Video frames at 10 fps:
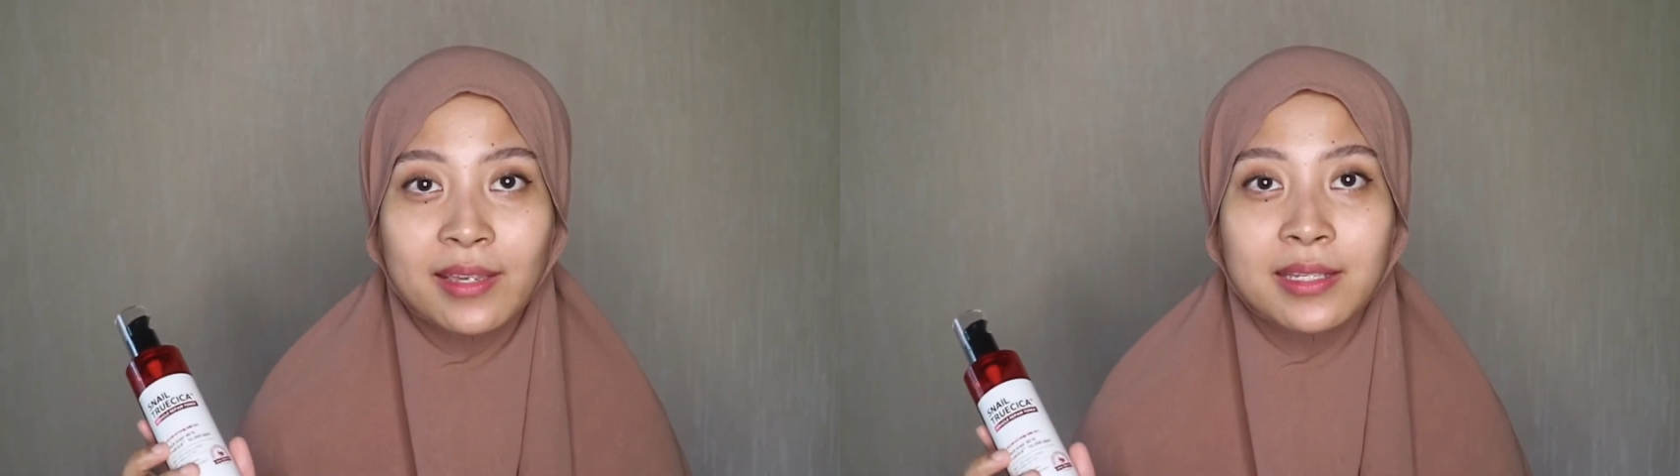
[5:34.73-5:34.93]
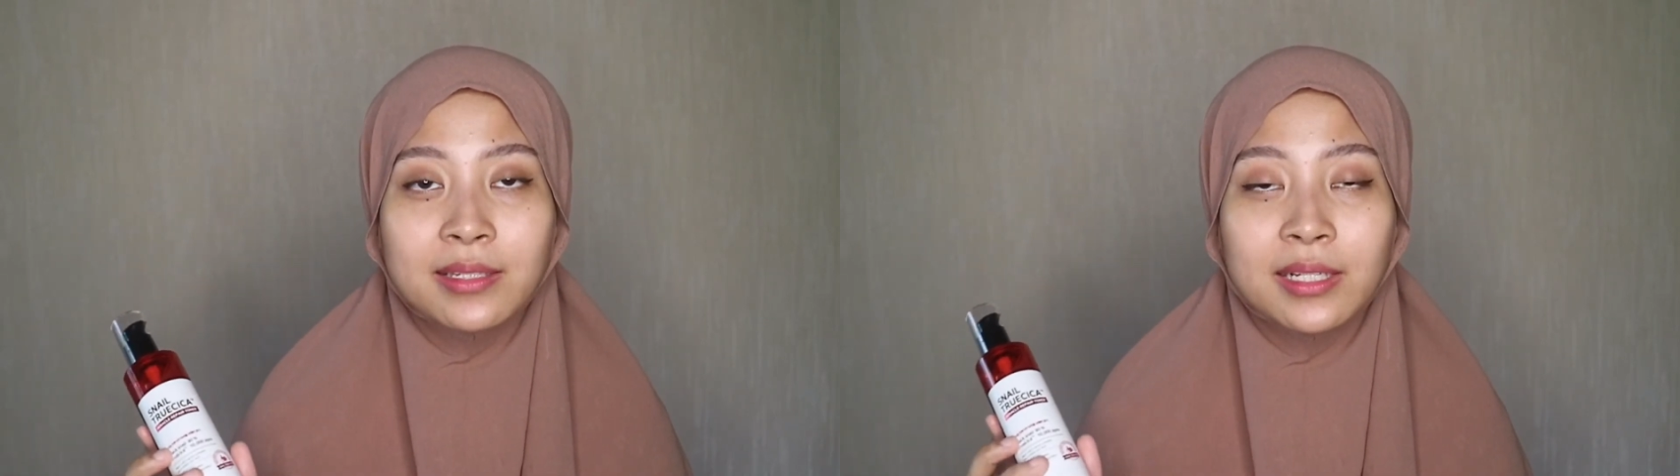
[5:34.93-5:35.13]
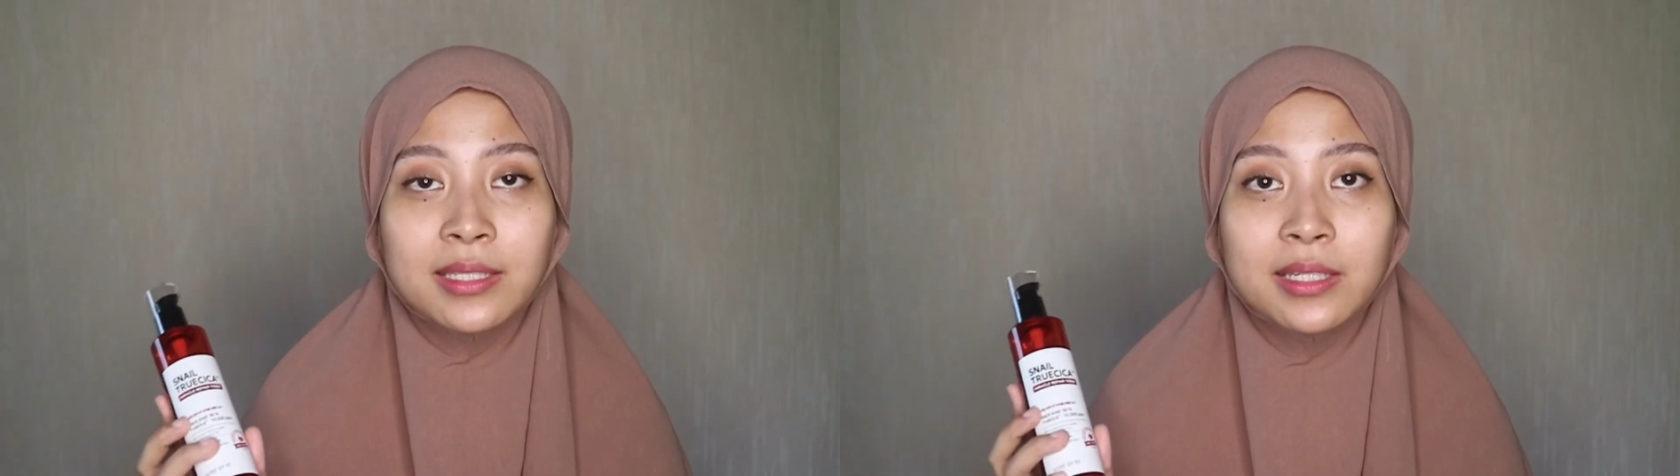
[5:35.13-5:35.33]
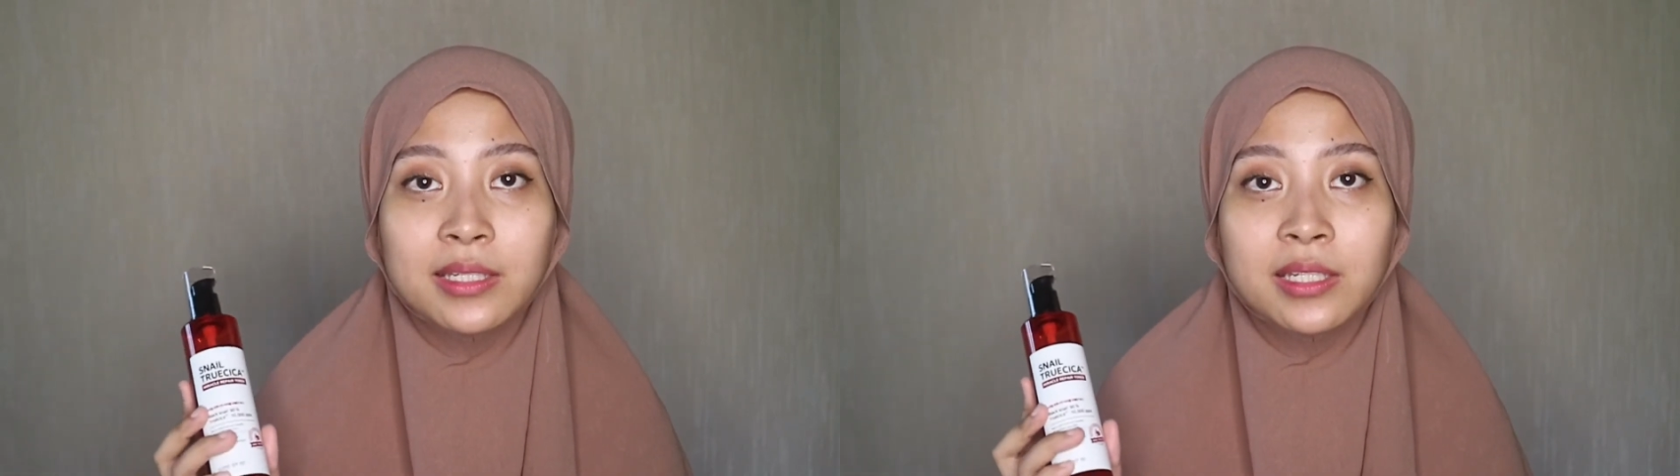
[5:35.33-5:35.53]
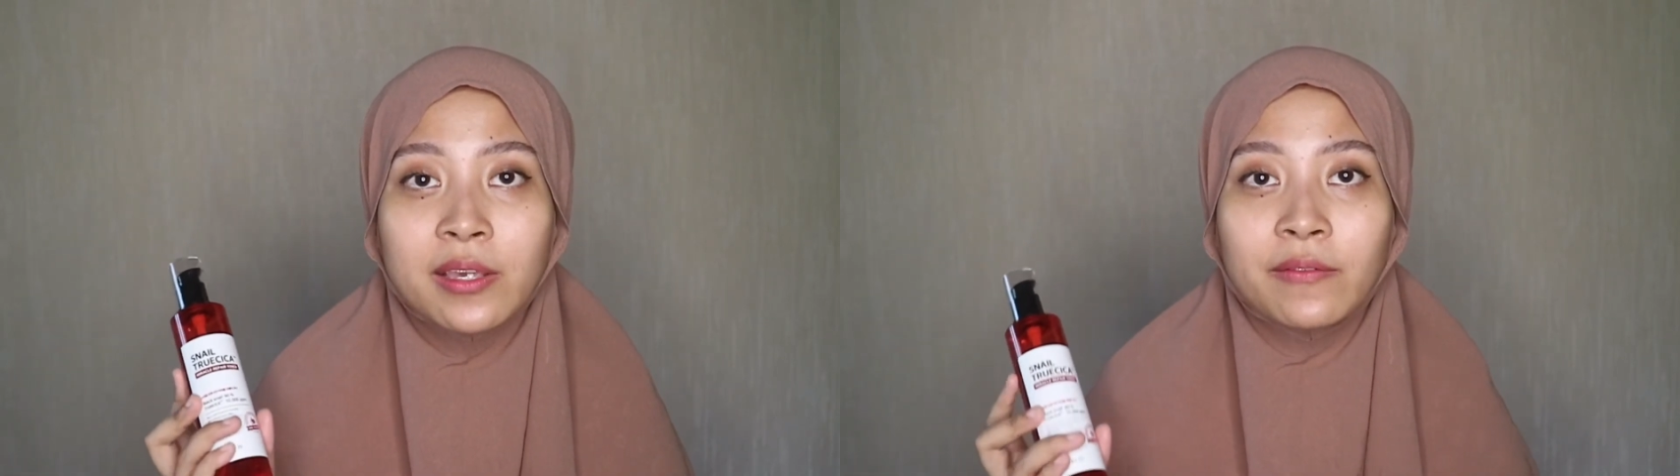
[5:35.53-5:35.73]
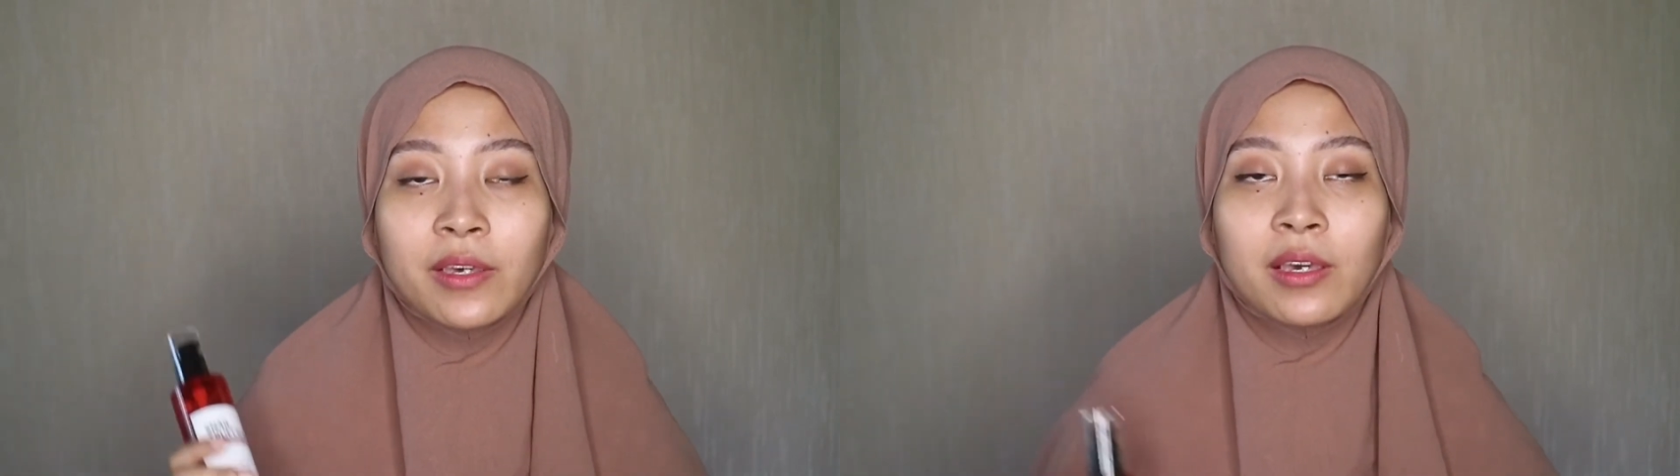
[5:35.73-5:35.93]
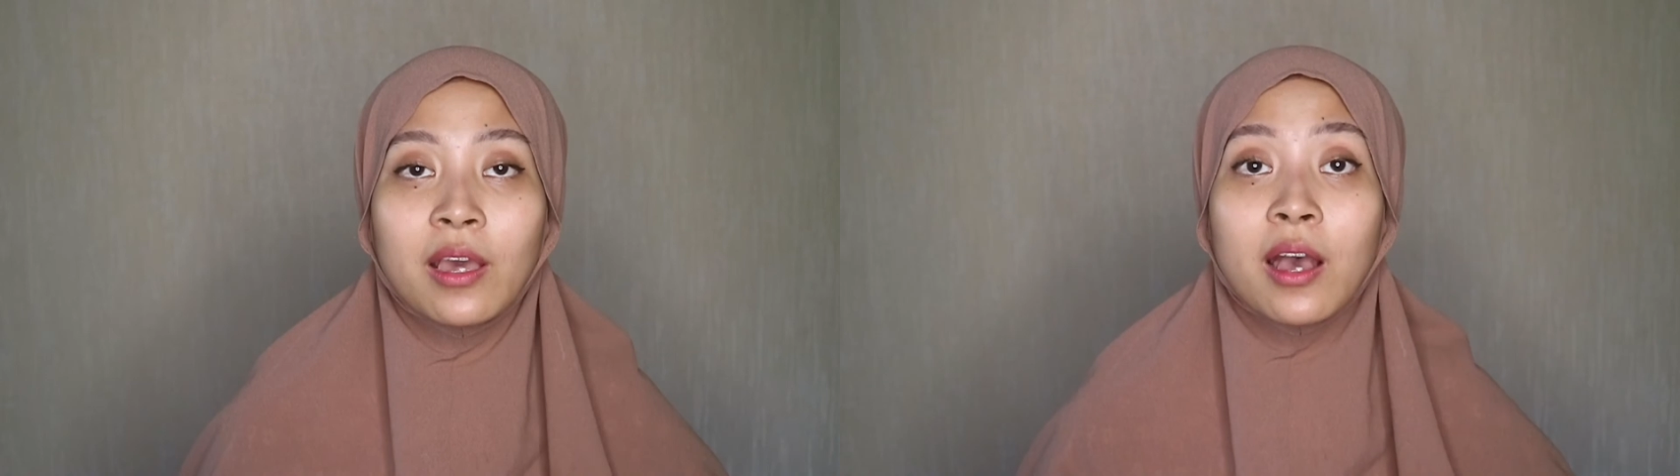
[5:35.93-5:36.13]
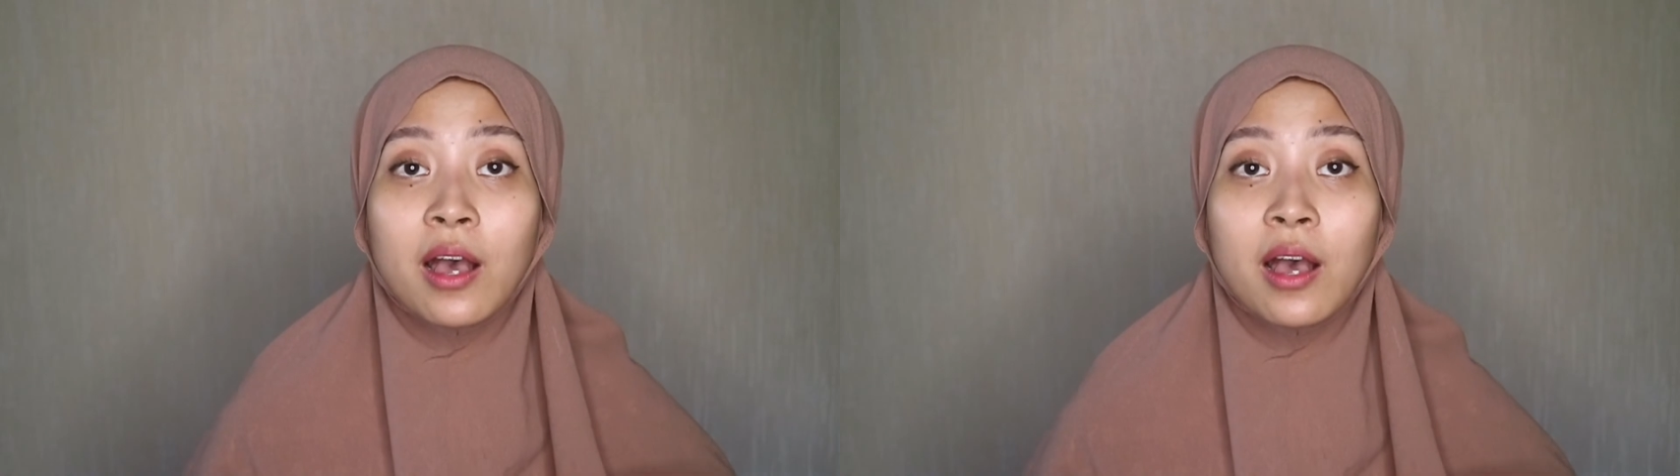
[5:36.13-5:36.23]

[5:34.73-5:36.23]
this, because this is giving